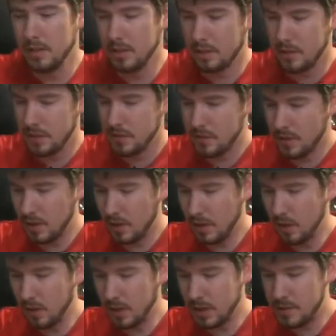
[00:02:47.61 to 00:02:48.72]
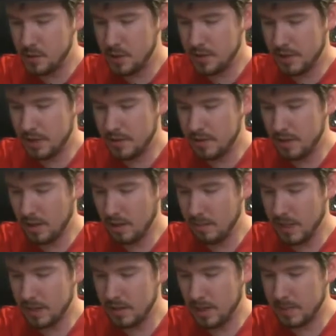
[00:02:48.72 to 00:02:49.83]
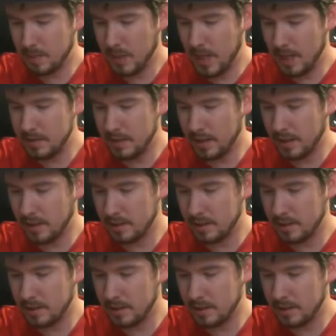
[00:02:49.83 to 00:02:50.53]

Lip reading: so let's just get started mixing up the plastic.